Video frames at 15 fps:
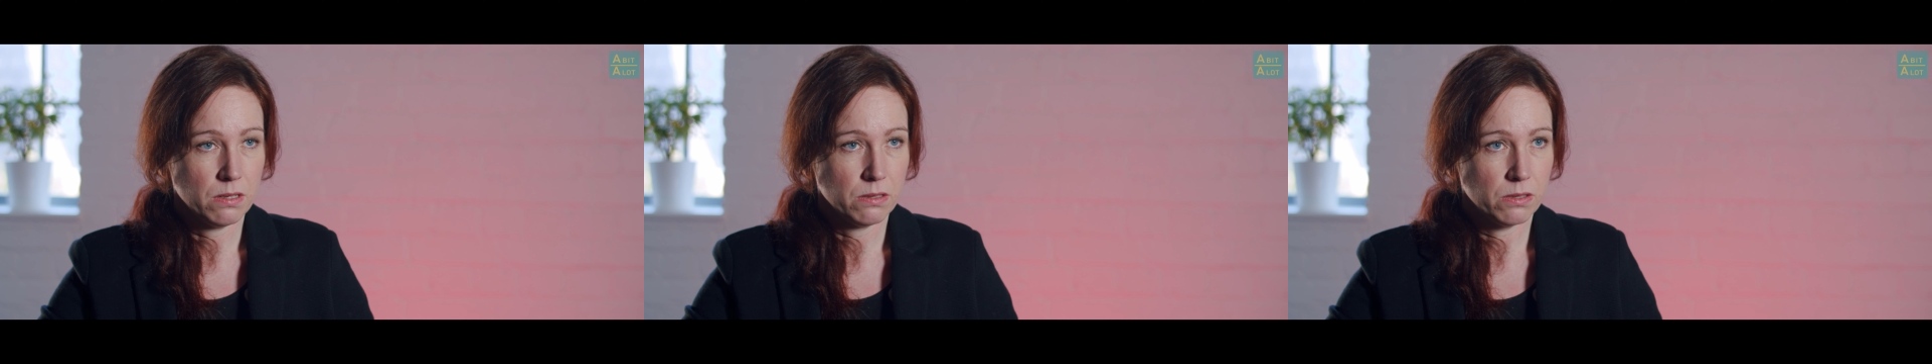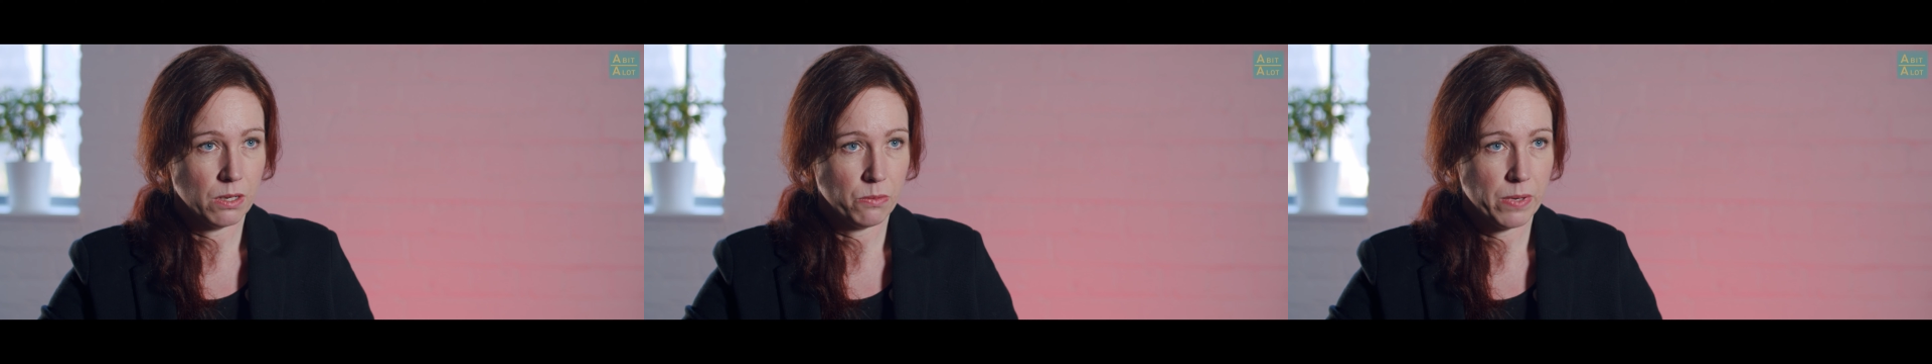
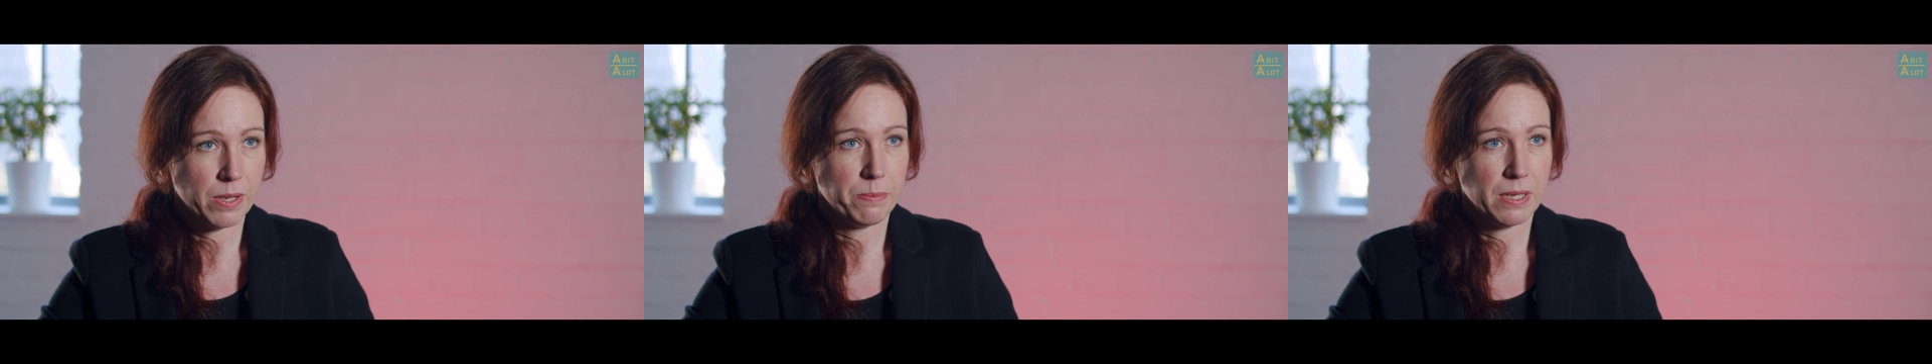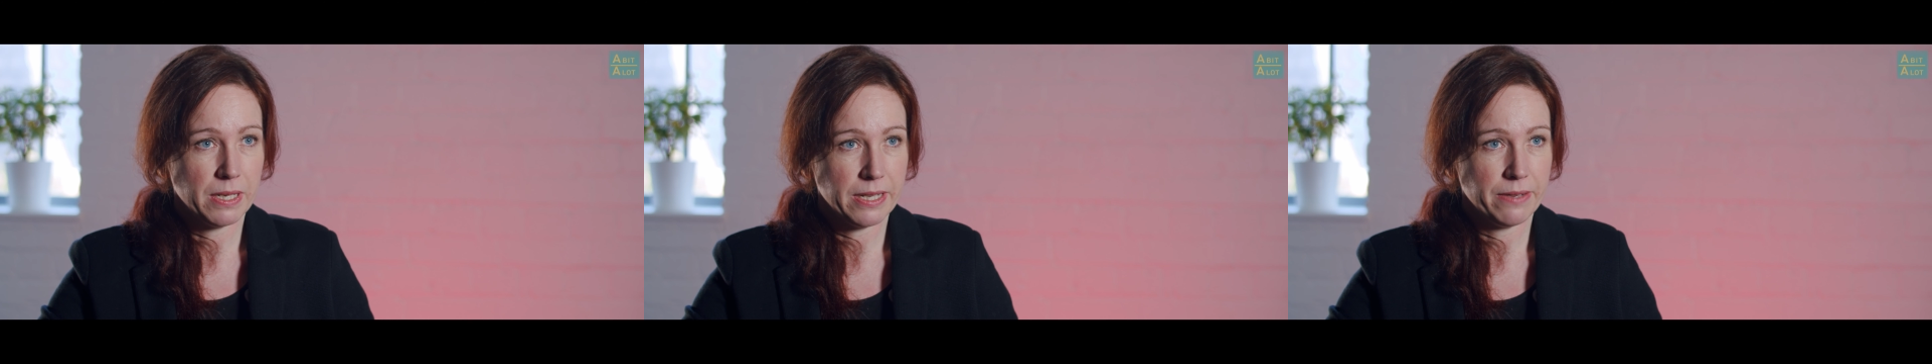So we
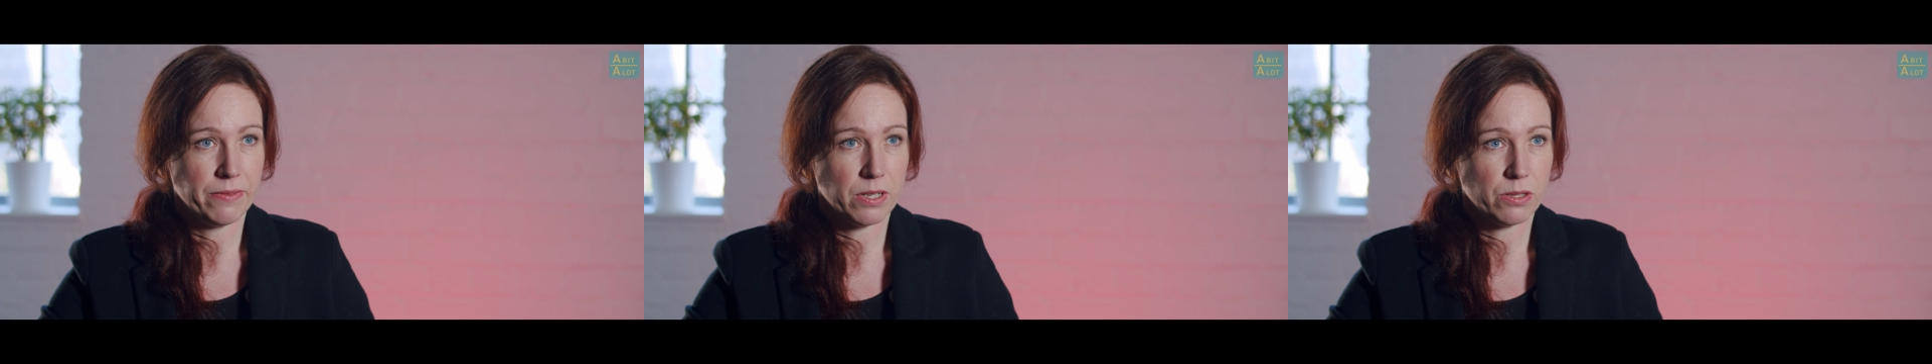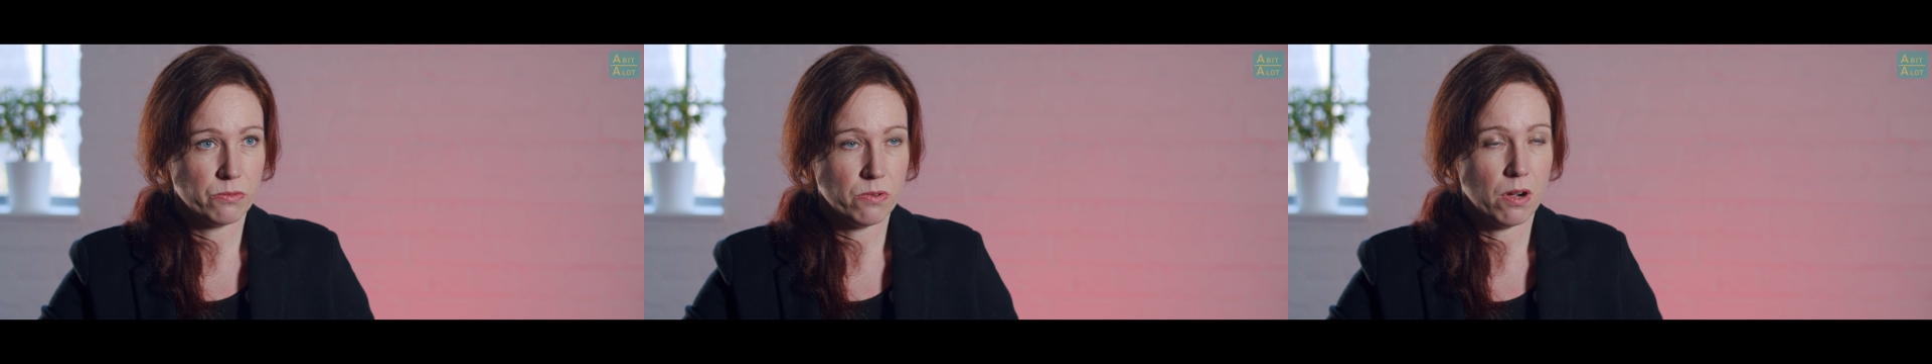believe
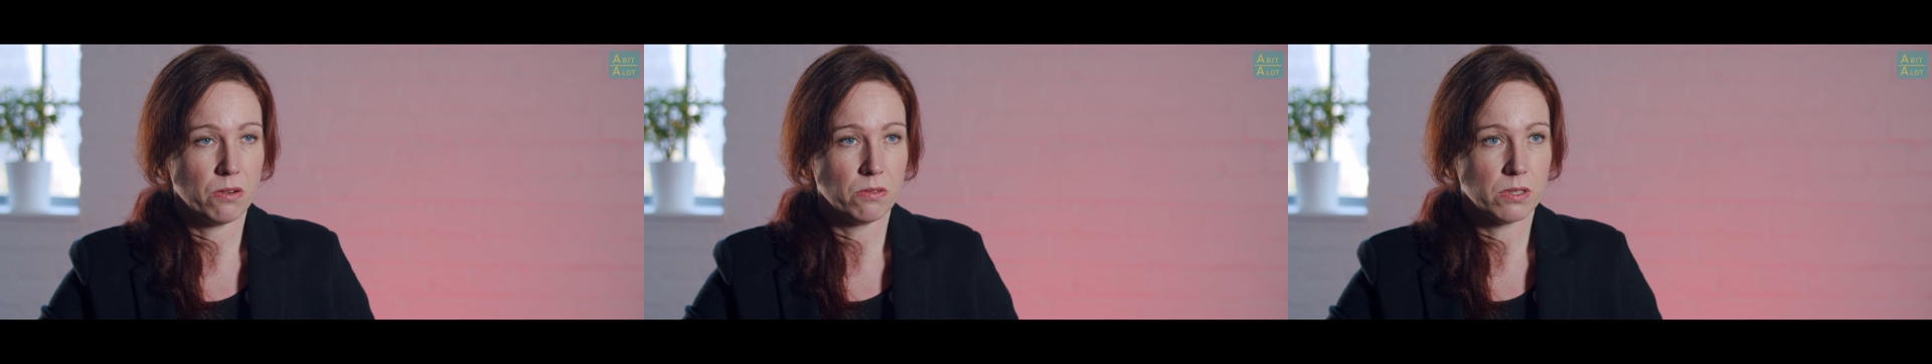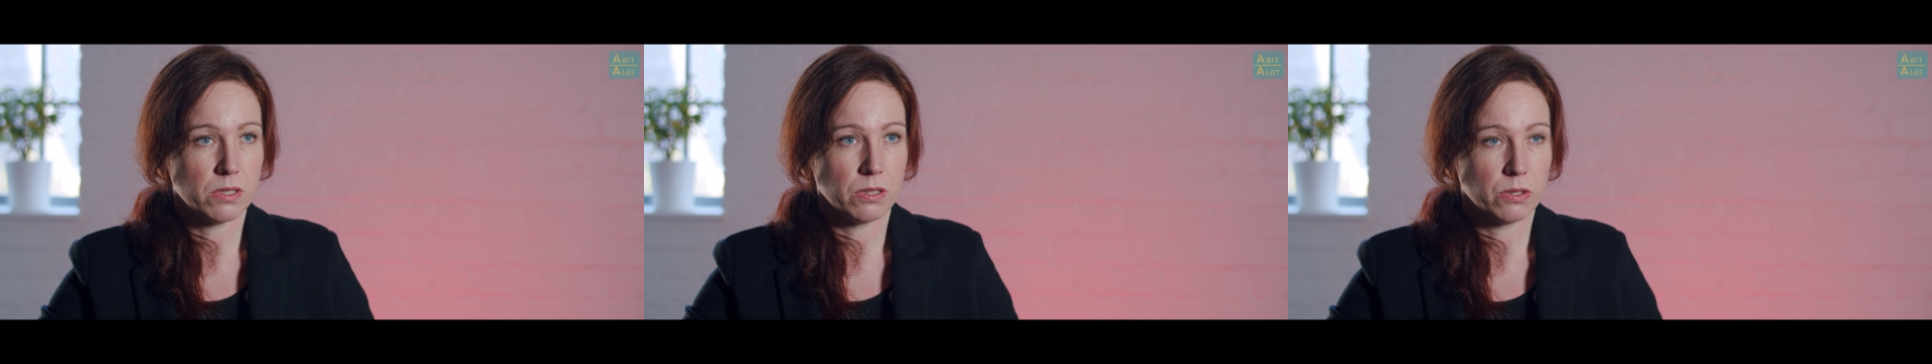it's
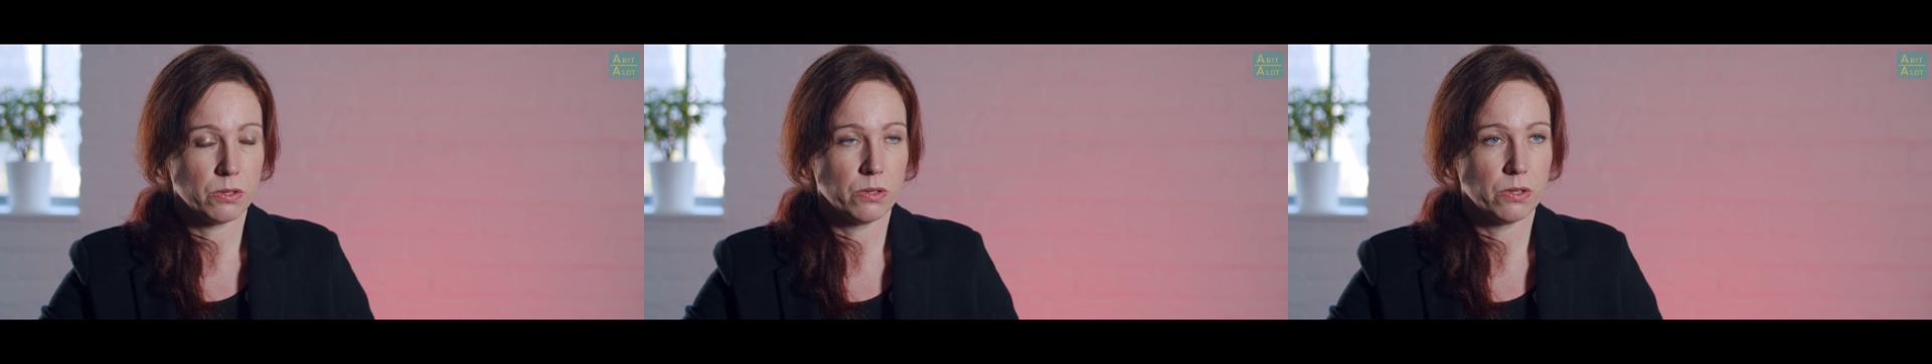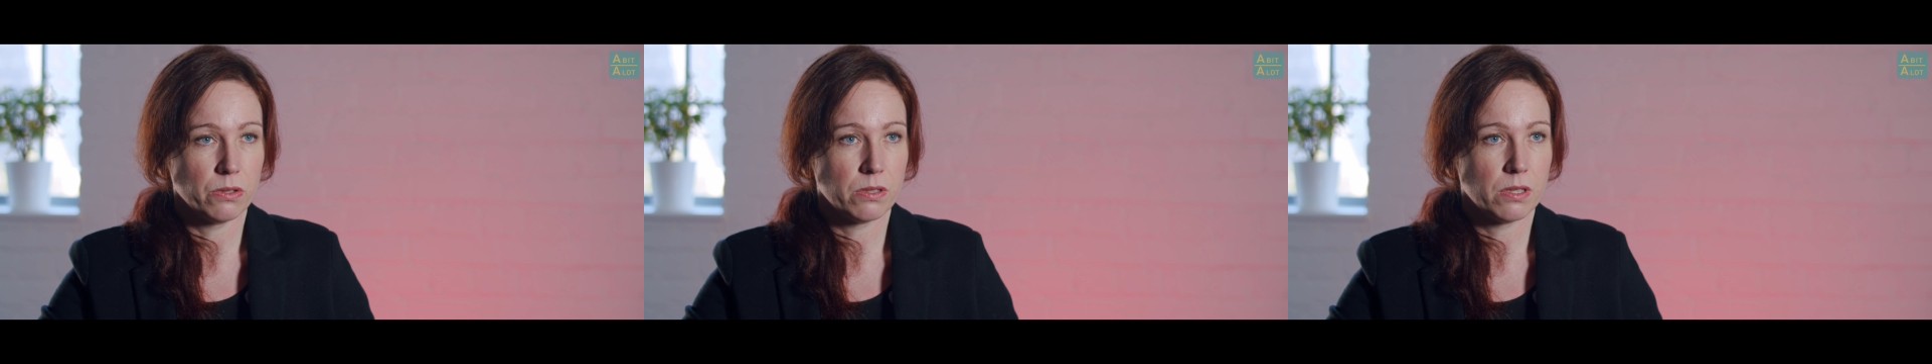wrong to
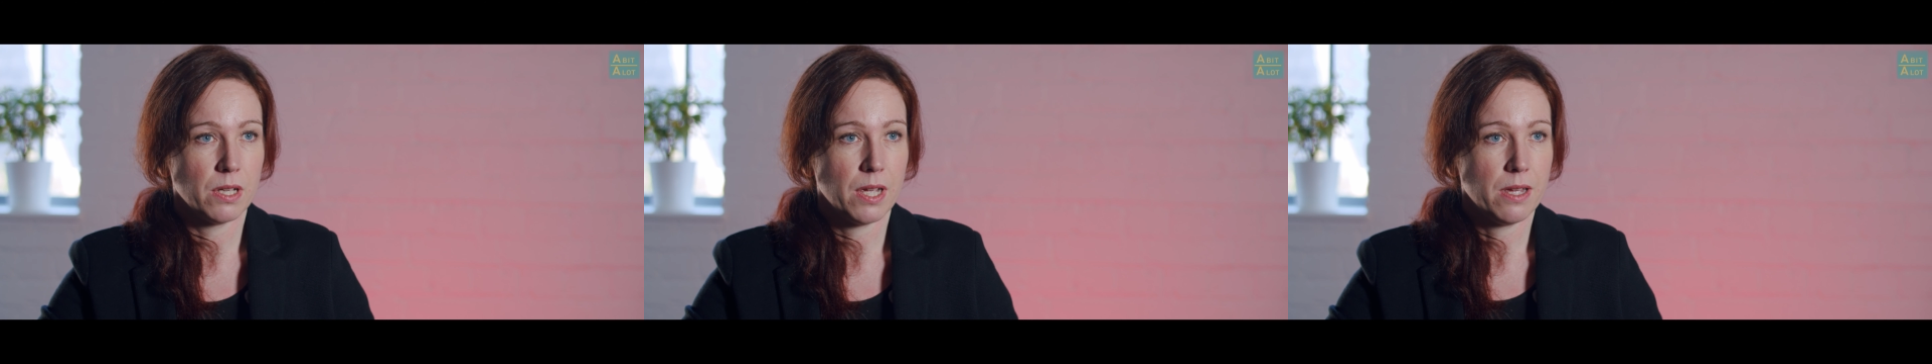cause